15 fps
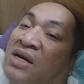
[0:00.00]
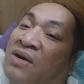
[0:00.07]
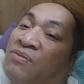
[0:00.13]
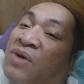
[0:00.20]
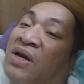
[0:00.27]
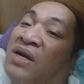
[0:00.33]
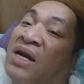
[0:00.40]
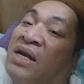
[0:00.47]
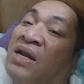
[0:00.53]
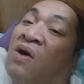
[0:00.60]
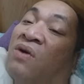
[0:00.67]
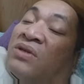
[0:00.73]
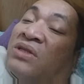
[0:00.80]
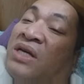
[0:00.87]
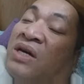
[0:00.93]
But they
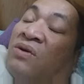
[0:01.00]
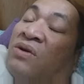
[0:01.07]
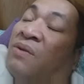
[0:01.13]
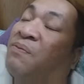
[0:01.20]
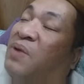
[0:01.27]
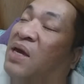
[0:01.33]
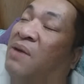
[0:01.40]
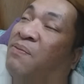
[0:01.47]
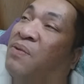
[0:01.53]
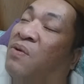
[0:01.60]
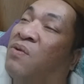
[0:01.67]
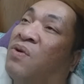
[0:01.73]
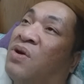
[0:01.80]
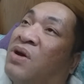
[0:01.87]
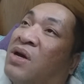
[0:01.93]
don't tell the
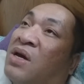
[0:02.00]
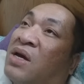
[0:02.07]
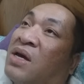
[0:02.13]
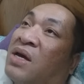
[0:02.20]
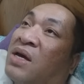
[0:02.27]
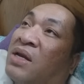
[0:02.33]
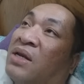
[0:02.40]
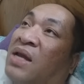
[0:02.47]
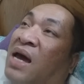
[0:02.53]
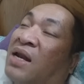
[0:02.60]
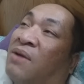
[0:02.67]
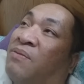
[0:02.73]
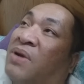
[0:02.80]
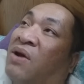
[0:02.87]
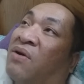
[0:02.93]
people that
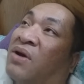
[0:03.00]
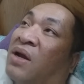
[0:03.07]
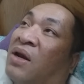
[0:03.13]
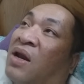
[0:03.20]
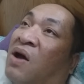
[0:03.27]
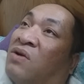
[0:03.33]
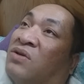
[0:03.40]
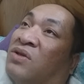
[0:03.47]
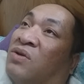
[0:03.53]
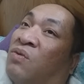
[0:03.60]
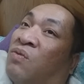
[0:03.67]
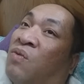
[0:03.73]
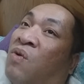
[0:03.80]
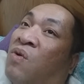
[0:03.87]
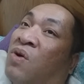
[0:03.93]
American lost the
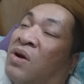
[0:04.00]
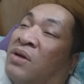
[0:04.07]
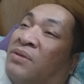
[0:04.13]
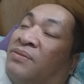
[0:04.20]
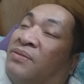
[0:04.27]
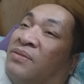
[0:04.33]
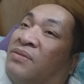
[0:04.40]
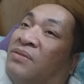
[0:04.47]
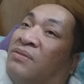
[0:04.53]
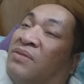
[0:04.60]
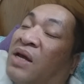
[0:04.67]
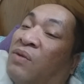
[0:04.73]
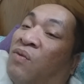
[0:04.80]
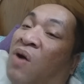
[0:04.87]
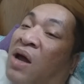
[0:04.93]
war.
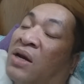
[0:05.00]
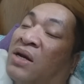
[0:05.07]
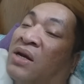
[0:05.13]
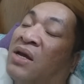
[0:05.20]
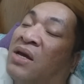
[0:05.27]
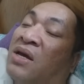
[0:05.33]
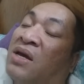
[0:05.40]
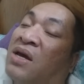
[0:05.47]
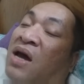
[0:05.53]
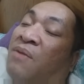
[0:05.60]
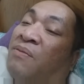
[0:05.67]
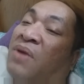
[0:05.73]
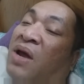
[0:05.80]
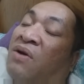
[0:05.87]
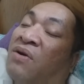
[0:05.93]
They won
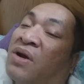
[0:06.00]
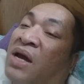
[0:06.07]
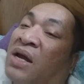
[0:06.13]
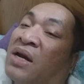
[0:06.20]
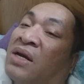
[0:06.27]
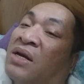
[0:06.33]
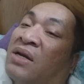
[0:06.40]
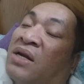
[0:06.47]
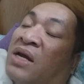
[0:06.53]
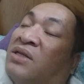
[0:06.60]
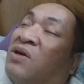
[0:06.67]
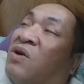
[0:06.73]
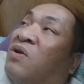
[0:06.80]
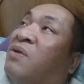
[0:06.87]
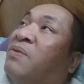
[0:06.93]
they
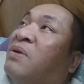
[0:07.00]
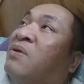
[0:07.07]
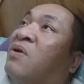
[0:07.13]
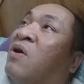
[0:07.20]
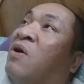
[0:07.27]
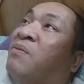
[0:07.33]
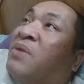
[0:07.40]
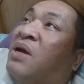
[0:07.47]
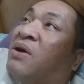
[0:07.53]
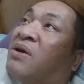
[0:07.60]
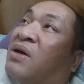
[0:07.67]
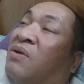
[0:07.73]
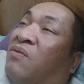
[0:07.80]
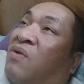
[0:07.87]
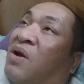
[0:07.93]
told the people, oh,
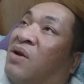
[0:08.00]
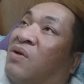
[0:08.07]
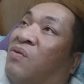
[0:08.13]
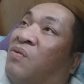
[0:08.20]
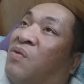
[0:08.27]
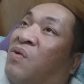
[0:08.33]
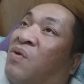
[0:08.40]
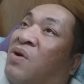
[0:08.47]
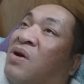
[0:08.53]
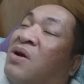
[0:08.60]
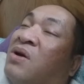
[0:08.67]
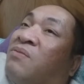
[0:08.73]
American won the war.